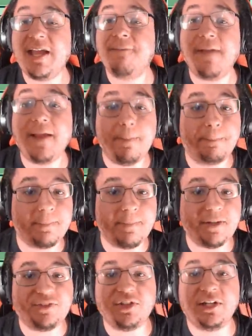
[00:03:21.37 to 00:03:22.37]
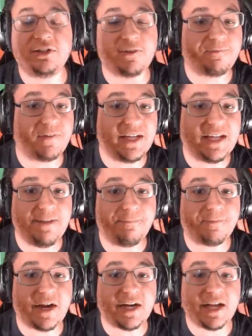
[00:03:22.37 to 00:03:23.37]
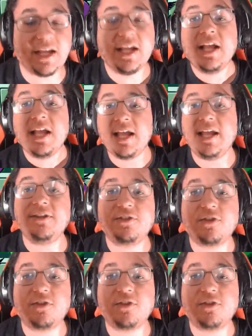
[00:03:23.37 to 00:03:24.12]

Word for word: if implemented into Funky Friday, is